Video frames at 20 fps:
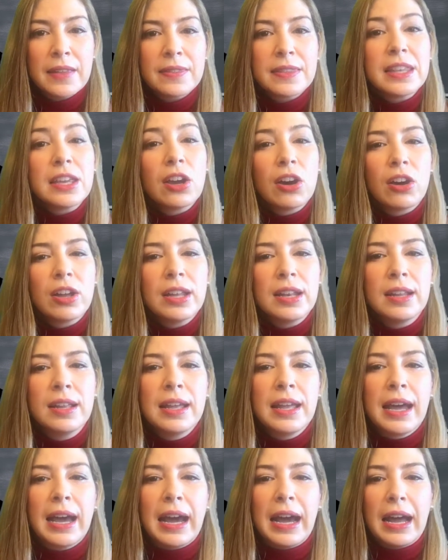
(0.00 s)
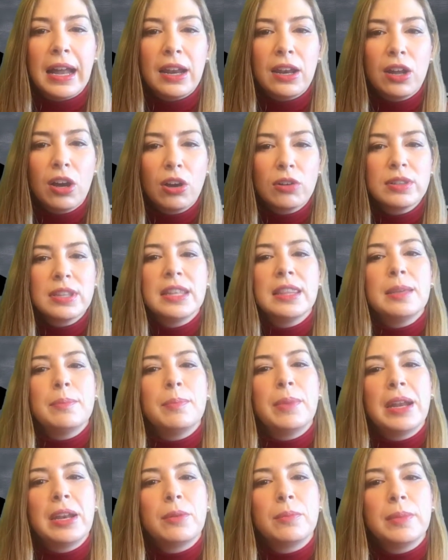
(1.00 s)
The oil allowed the
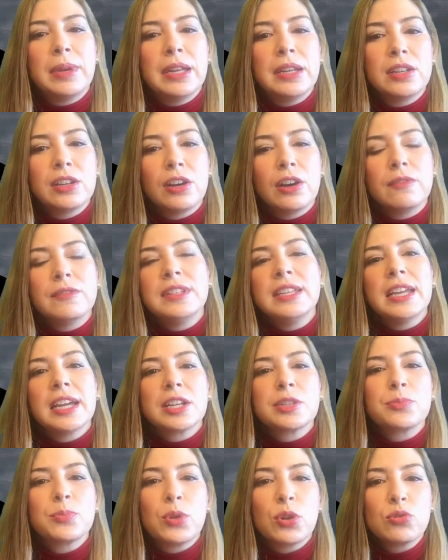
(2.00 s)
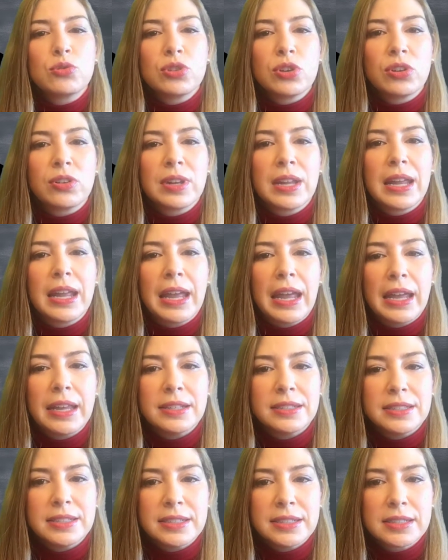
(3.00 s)
development of the explosion
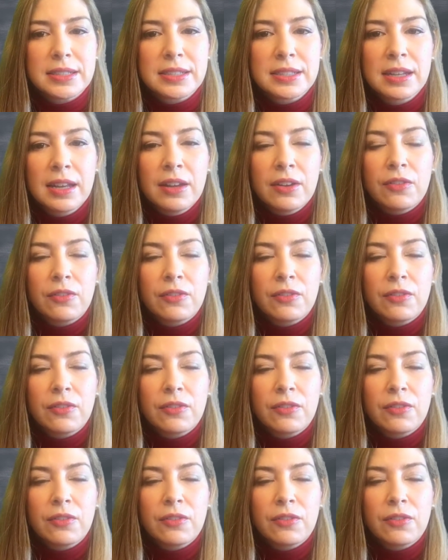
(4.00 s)
engines.